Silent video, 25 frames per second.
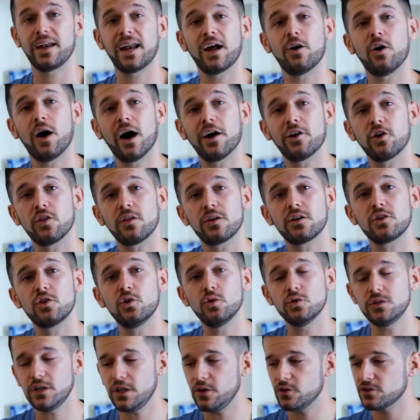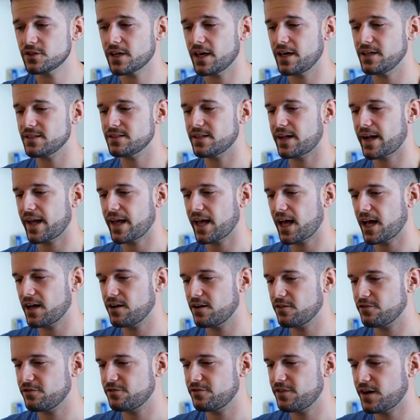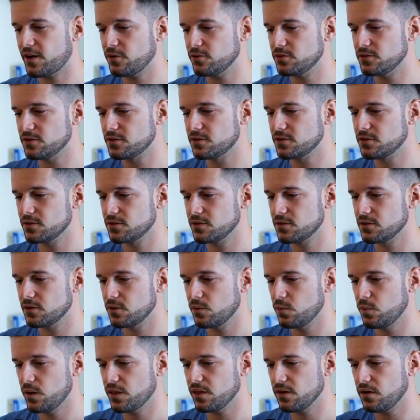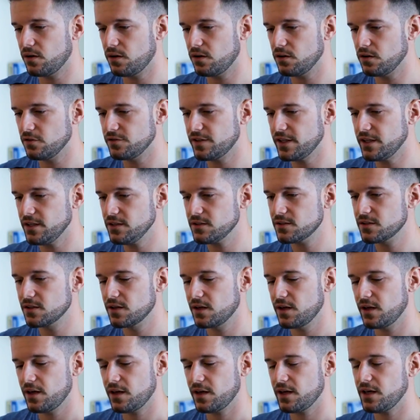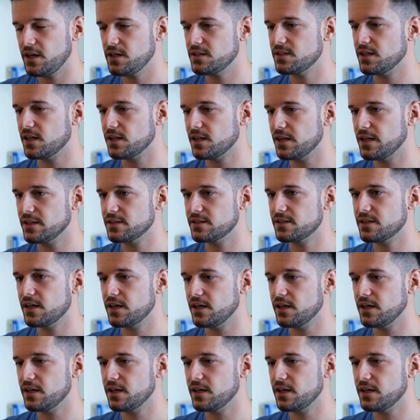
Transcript: Now, another good use case that I have found with all of these is that let's